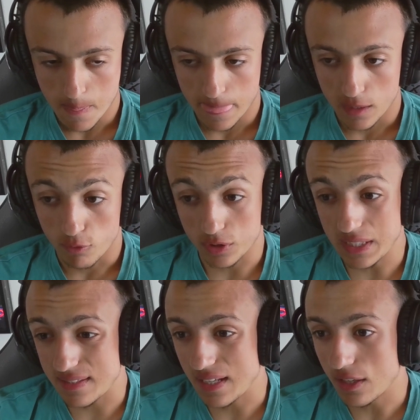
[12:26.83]
For
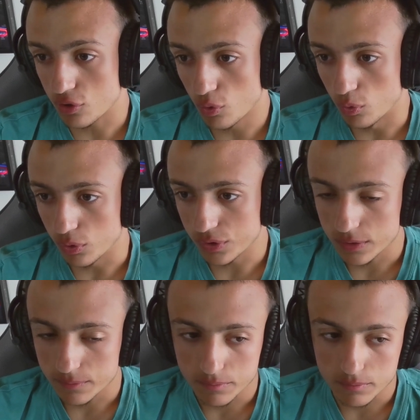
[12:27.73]
this year's rules,
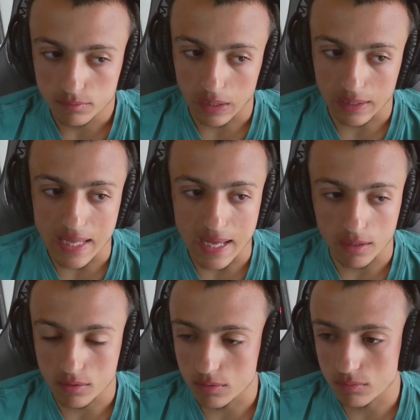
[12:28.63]

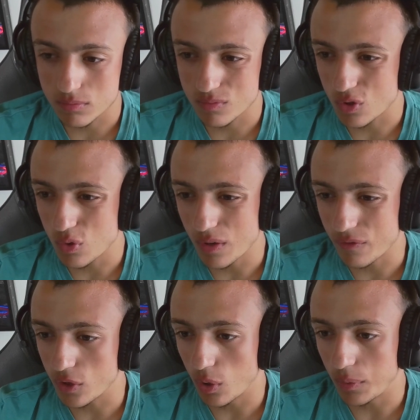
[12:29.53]
Leclerc could
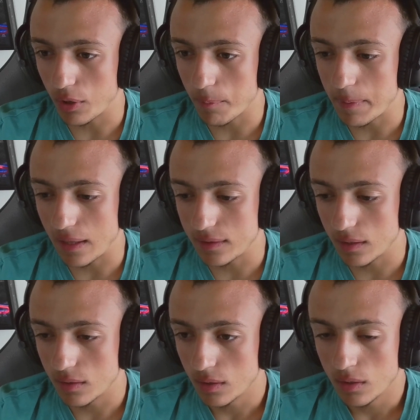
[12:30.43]
have gone without a
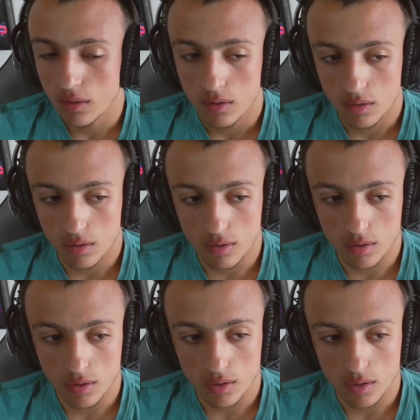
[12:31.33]
penalty.
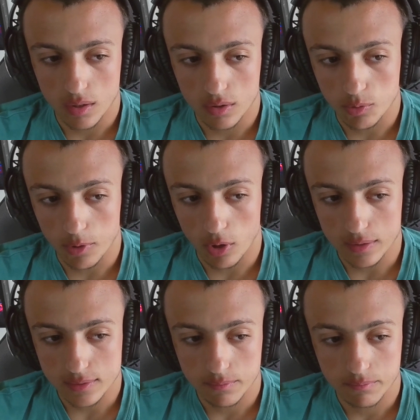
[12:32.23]
To be
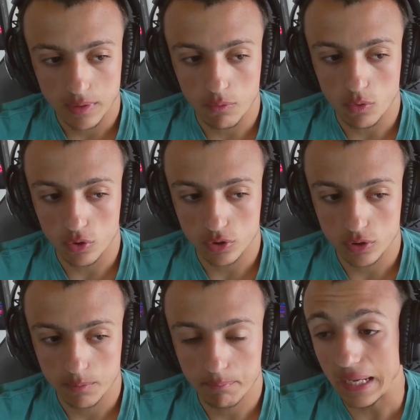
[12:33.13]
honest,
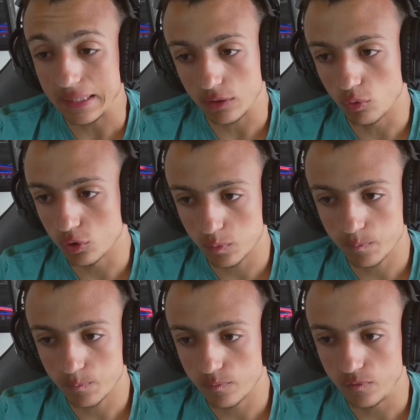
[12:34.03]
but it was
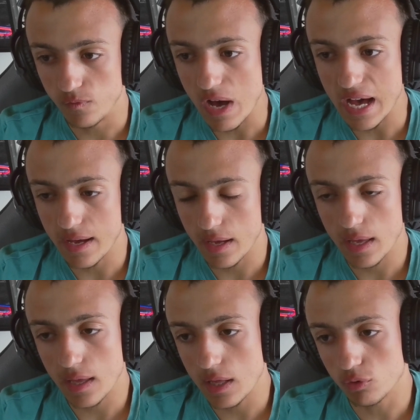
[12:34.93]

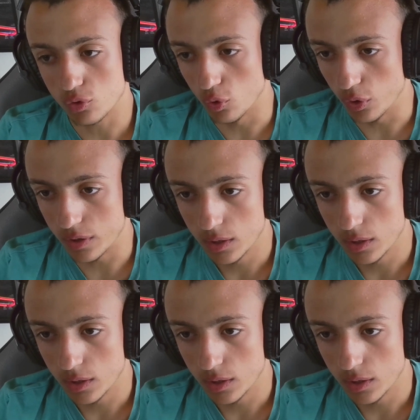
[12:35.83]
good.